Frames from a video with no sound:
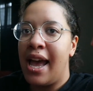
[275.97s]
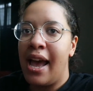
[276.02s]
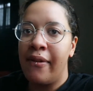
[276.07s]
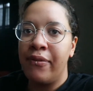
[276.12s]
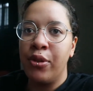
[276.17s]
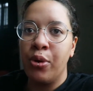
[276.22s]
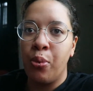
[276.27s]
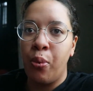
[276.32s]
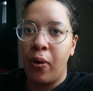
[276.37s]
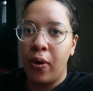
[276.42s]

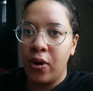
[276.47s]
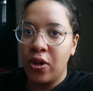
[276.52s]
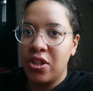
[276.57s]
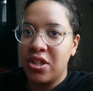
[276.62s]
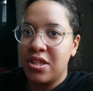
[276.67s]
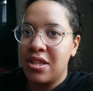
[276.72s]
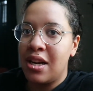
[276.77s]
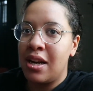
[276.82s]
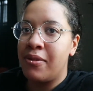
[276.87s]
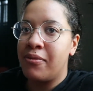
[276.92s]
have the world
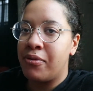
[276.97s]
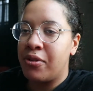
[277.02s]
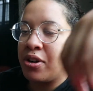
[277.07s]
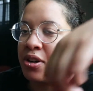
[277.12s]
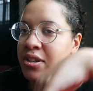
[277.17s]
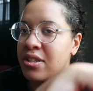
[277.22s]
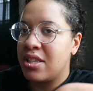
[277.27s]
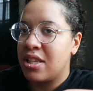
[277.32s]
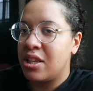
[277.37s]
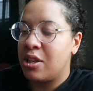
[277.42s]
set up
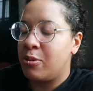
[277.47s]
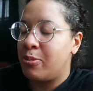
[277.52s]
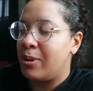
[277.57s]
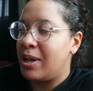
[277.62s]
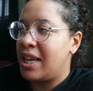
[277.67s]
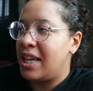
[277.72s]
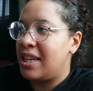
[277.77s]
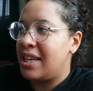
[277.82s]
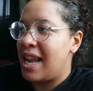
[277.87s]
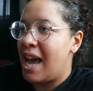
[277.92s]
for us a little
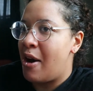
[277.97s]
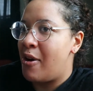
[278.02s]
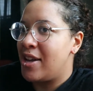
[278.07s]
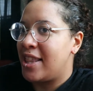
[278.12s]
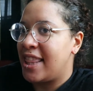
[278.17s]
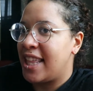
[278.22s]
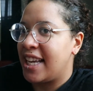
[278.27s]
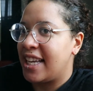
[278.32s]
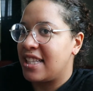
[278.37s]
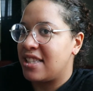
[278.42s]
bit, now I
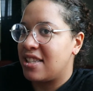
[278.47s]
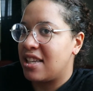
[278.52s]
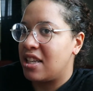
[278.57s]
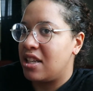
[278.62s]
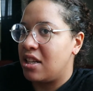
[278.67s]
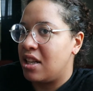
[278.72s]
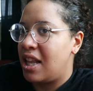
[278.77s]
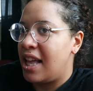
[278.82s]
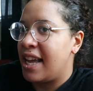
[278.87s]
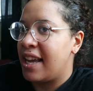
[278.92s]
think it's
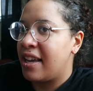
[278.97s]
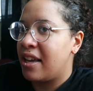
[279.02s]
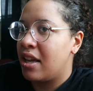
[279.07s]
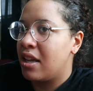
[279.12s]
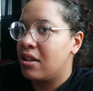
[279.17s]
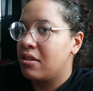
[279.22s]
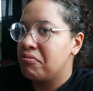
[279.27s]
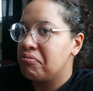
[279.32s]
gonna like,